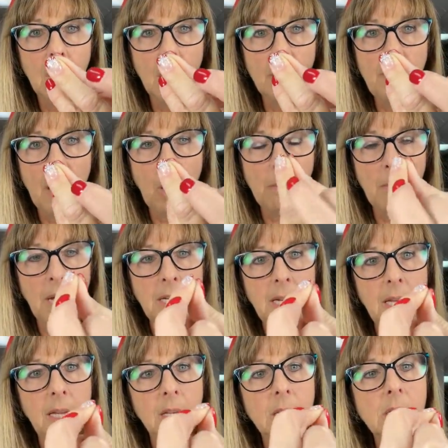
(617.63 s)
about my
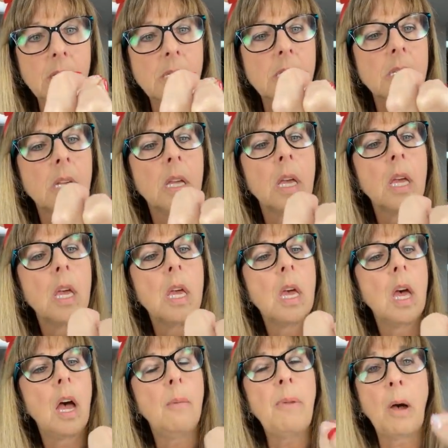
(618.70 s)
nails,
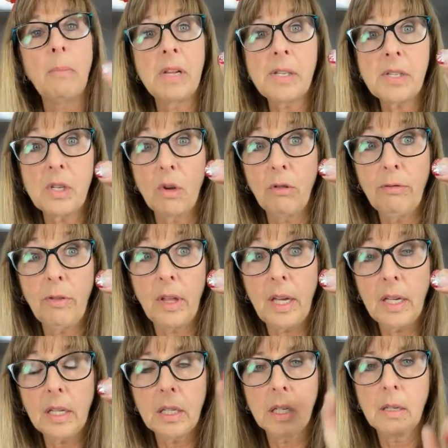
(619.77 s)
about my
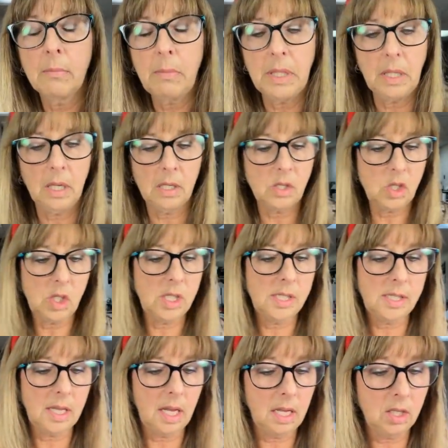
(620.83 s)
snowflake, because she
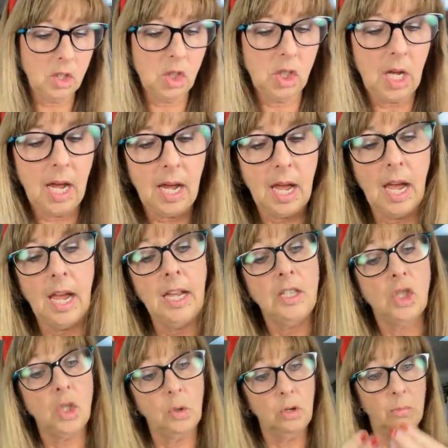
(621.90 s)
said, she, I
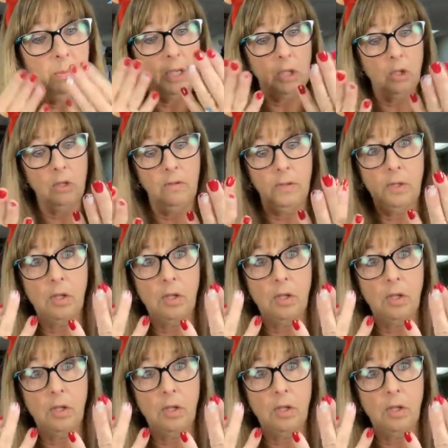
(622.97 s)
showed her a picture of a